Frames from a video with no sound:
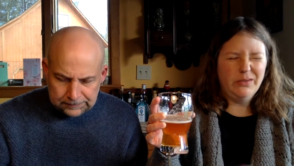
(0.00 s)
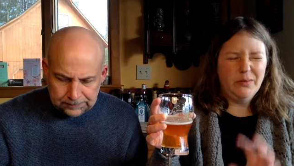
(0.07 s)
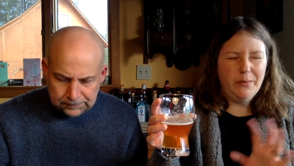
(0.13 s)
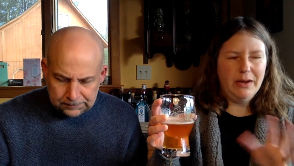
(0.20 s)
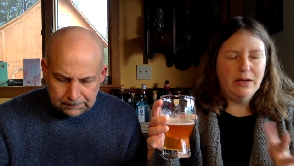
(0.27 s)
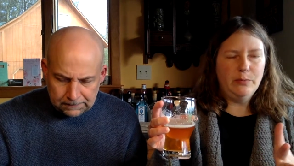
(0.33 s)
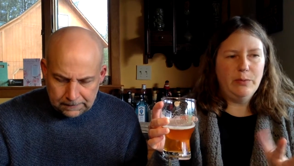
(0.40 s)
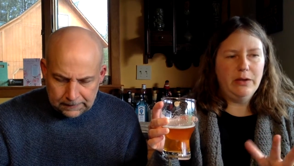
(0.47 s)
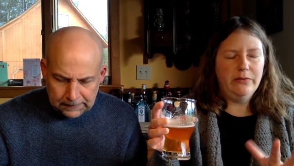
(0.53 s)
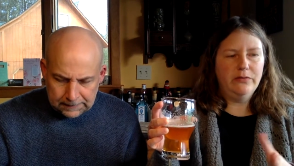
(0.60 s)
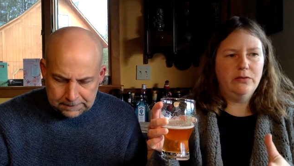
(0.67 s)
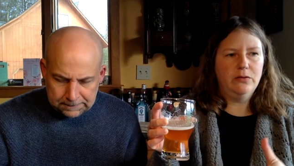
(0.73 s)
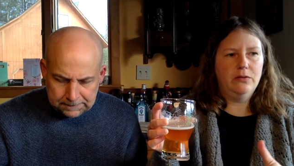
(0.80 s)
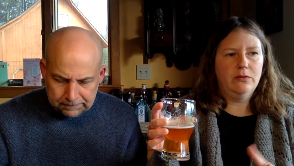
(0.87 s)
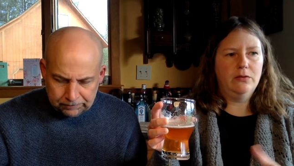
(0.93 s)
Speaker 1: reminded me of
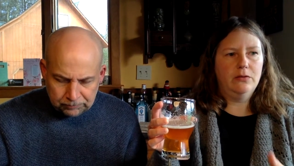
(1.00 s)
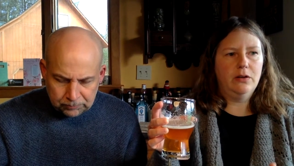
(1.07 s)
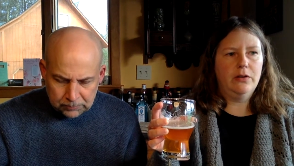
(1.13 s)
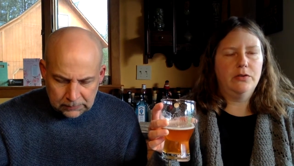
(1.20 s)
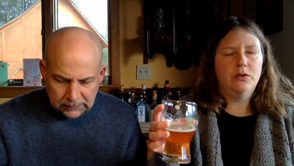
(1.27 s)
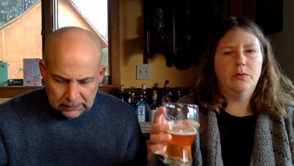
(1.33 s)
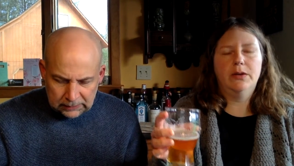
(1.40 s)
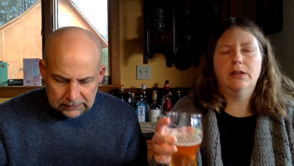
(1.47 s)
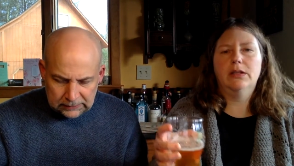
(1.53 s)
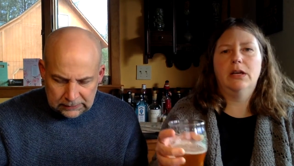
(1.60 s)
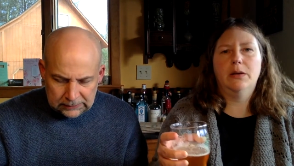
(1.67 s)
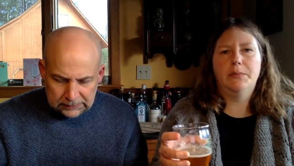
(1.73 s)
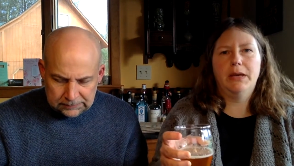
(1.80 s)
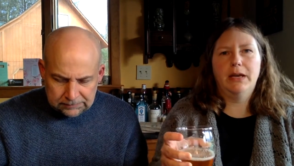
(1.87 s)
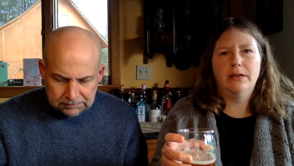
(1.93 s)
other New England I
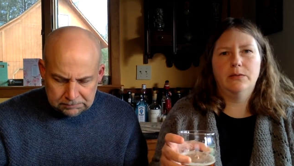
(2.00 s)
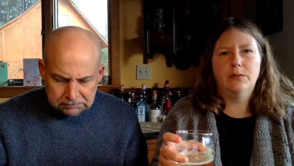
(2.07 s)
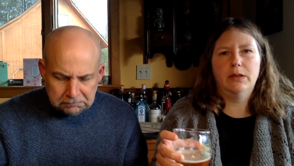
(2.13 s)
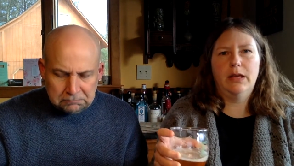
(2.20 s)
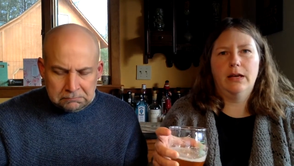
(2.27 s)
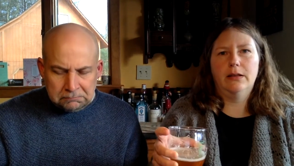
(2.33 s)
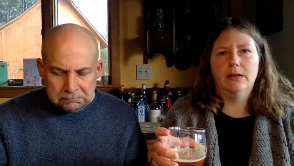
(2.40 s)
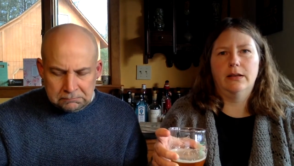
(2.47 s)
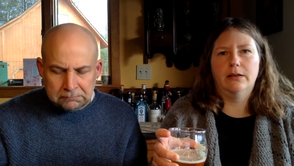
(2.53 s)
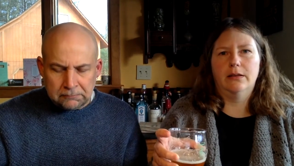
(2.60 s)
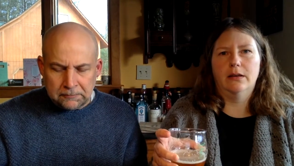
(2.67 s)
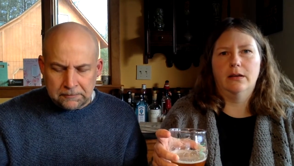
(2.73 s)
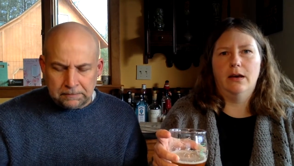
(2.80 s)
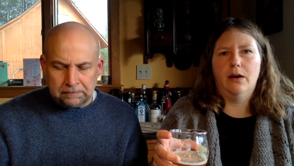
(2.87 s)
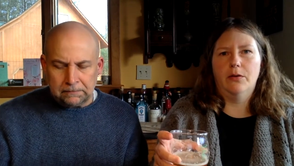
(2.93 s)
P As we like, like
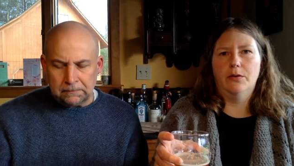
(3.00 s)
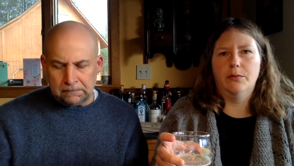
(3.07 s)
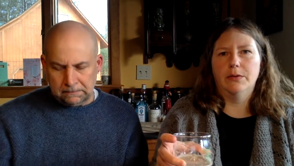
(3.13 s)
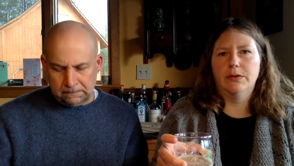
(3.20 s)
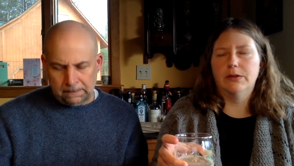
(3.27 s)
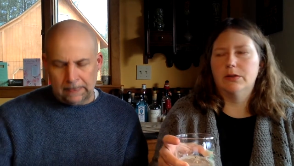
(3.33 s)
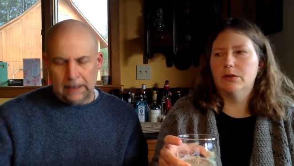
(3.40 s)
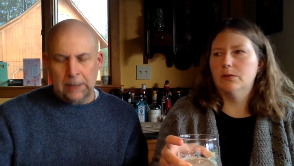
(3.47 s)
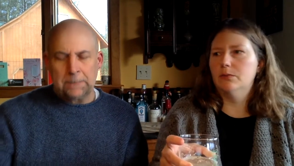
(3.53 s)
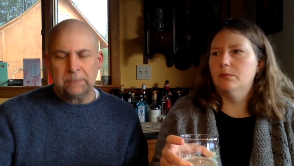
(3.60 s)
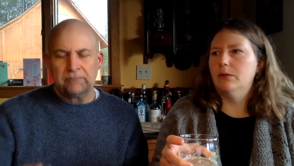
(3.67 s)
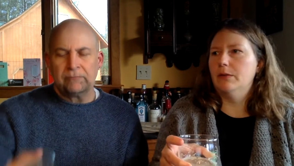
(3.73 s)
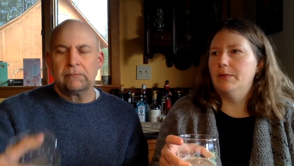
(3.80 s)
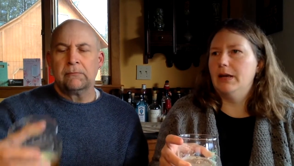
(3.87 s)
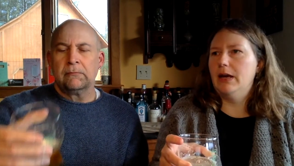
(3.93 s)
the Alchemist
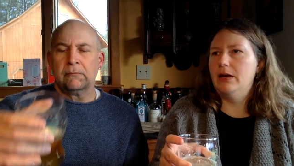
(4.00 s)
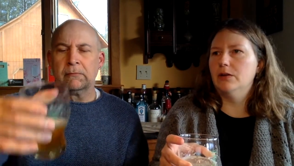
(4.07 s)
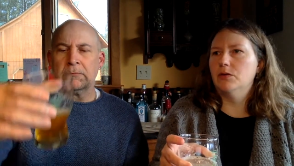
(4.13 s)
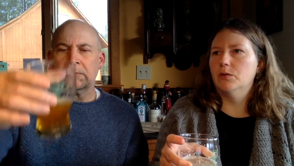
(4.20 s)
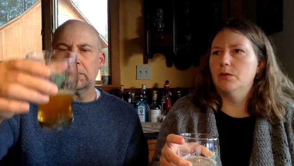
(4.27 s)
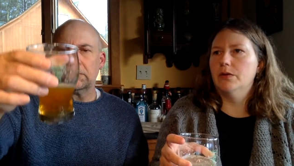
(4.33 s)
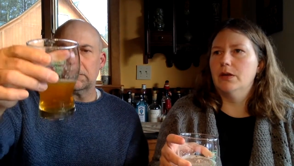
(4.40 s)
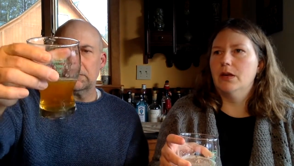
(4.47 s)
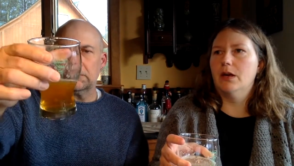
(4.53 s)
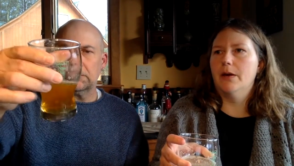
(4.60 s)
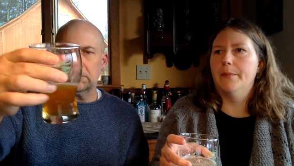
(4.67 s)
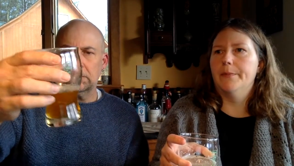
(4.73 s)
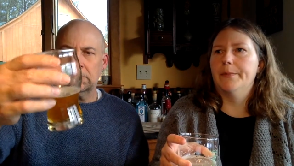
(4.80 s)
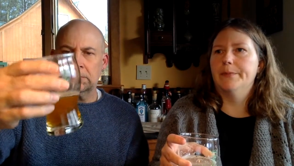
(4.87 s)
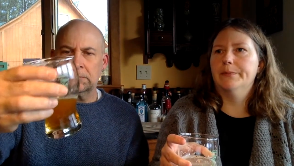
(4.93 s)
I P As or the mm-hmm.
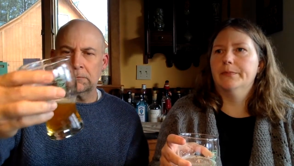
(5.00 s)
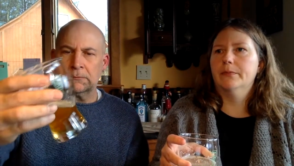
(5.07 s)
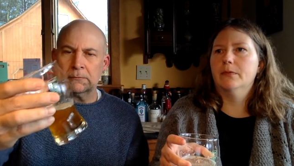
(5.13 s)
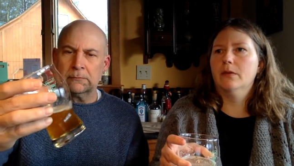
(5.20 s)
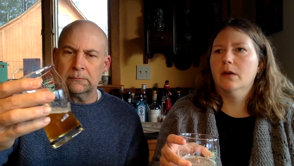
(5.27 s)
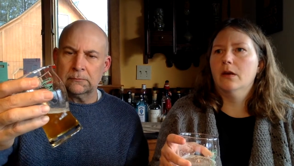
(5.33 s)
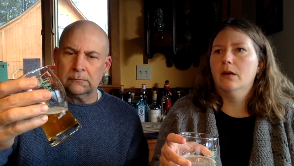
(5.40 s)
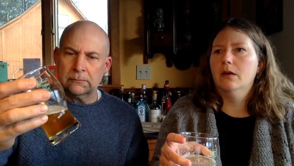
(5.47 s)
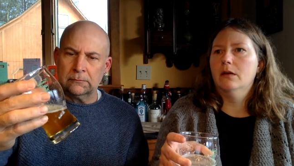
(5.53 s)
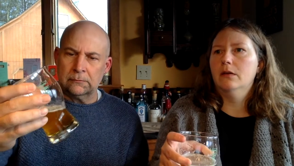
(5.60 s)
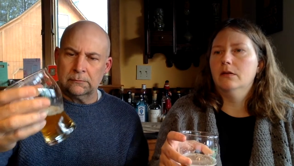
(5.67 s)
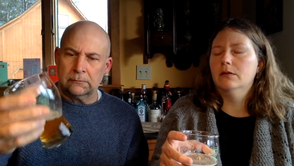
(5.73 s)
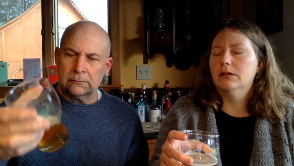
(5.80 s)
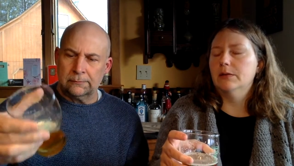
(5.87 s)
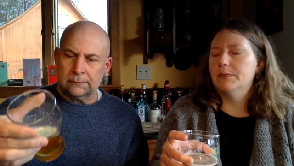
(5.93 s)
um,
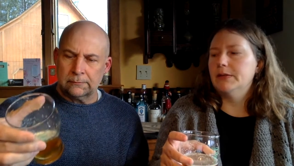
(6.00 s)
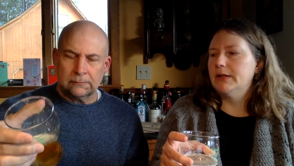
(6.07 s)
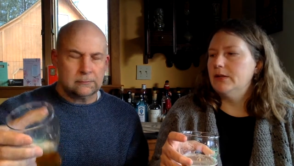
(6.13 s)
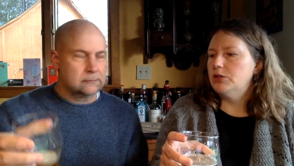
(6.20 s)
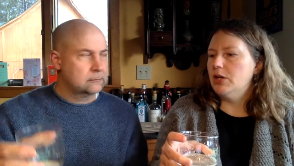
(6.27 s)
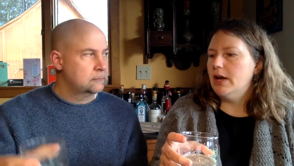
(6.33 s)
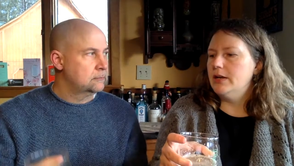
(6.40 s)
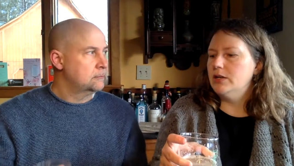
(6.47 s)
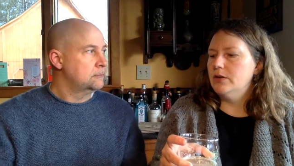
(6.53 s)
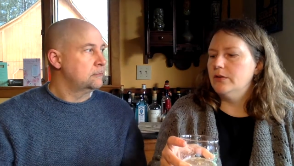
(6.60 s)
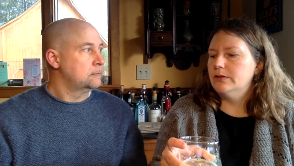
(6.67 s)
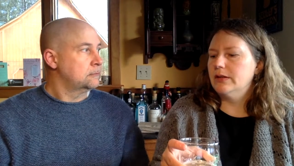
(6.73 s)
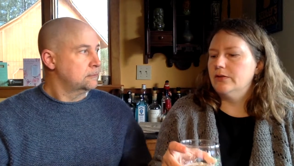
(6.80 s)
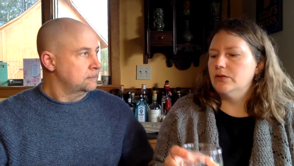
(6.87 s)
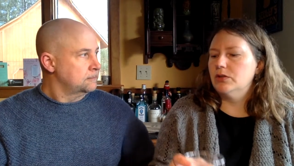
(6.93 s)
Sip of Sunshine. You know,
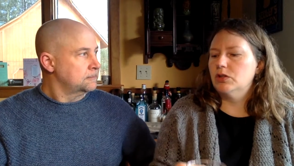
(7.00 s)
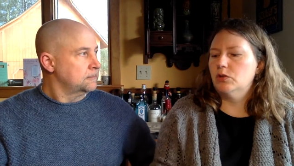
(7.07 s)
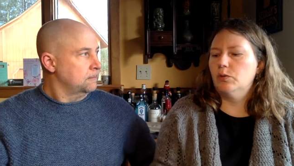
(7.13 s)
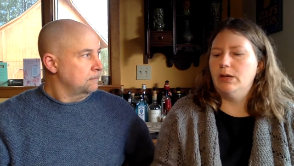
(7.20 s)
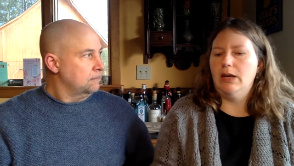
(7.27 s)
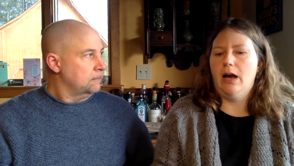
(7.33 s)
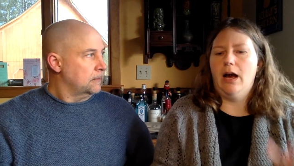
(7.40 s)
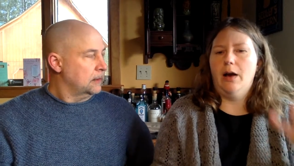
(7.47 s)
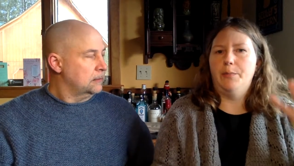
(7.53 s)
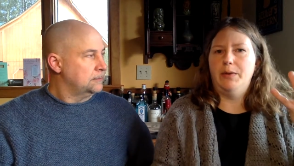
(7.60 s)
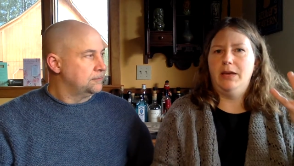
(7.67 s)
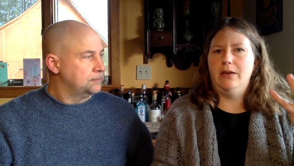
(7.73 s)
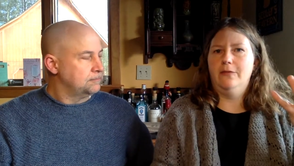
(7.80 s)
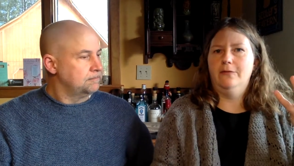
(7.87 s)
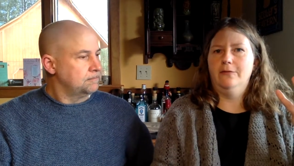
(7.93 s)
it's got the sweet
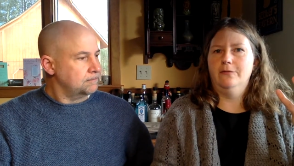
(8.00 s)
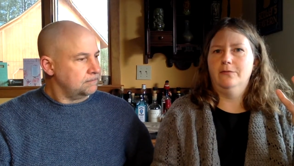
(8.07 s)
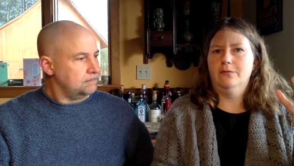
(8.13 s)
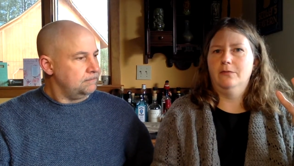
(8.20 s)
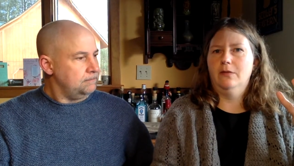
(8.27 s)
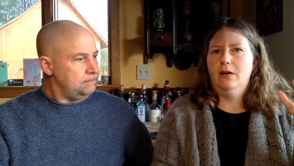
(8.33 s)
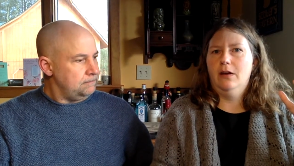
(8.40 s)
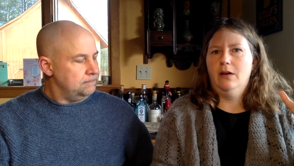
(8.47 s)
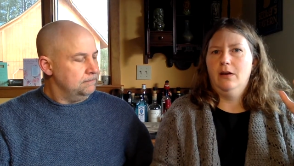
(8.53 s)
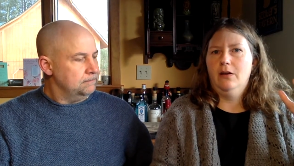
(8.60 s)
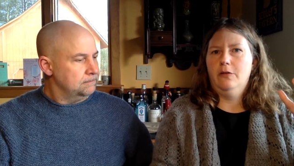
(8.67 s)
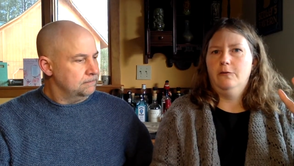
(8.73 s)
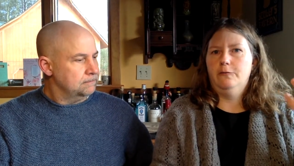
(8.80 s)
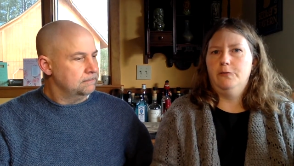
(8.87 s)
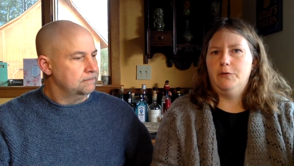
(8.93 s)
hoppy,
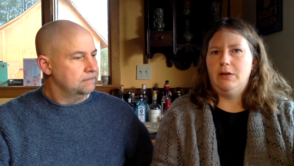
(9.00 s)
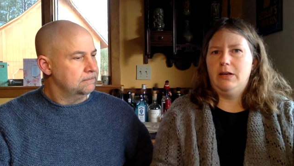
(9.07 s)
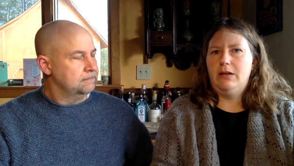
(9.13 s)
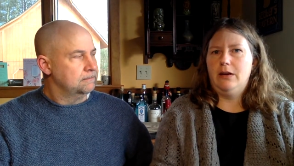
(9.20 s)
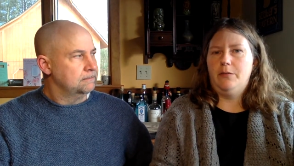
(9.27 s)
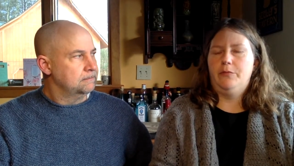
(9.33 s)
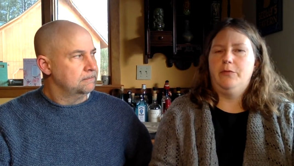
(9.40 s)
fruity up